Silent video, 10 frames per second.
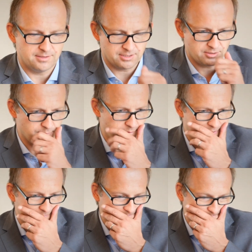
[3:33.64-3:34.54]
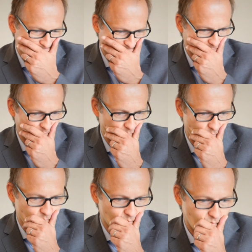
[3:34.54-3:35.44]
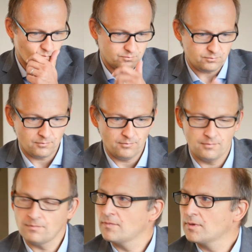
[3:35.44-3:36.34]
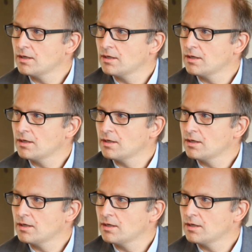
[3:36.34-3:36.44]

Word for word: outcome, um, hopefully in the future, and